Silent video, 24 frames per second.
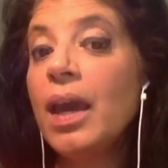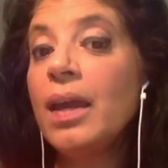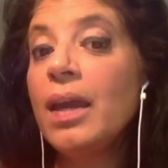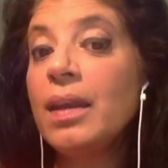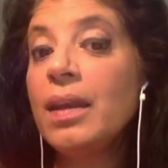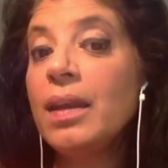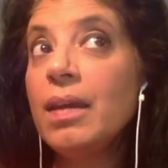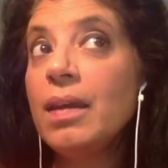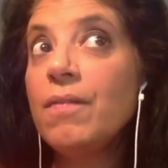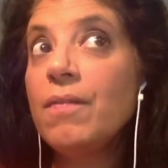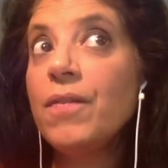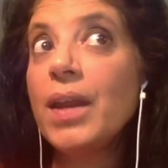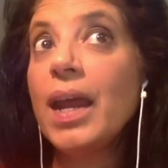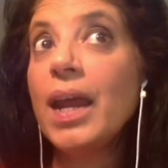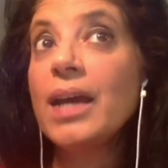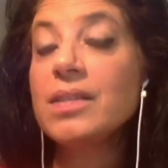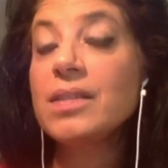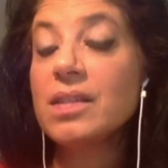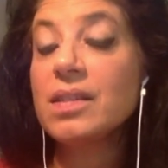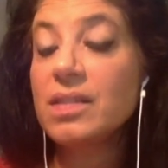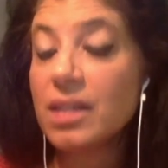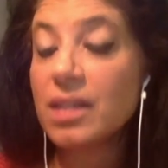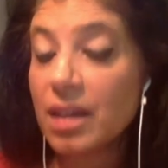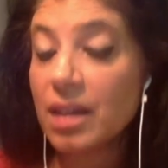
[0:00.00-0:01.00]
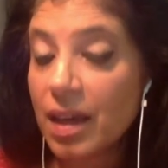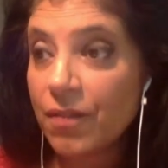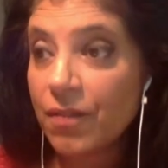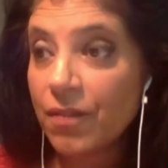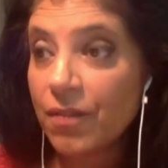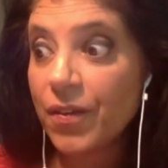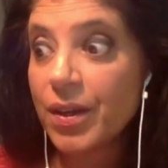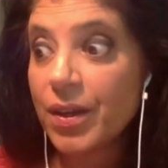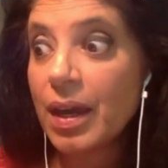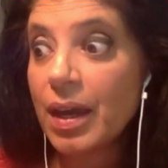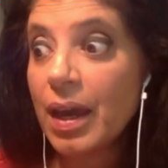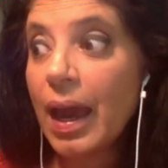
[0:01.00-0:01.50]
and if it has a
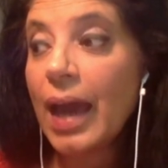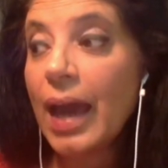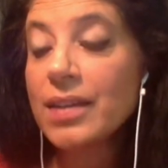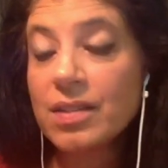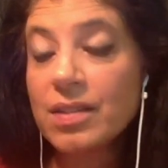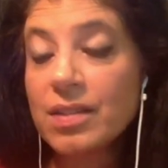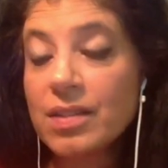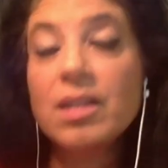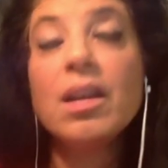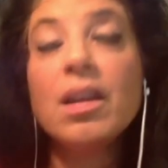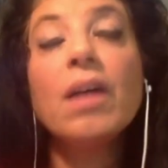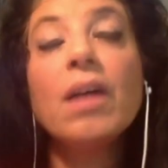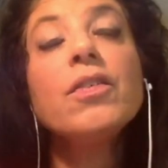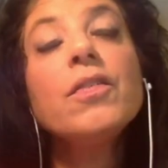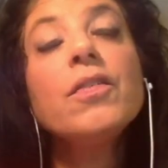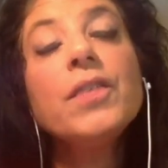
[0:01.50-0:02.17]
if it has enough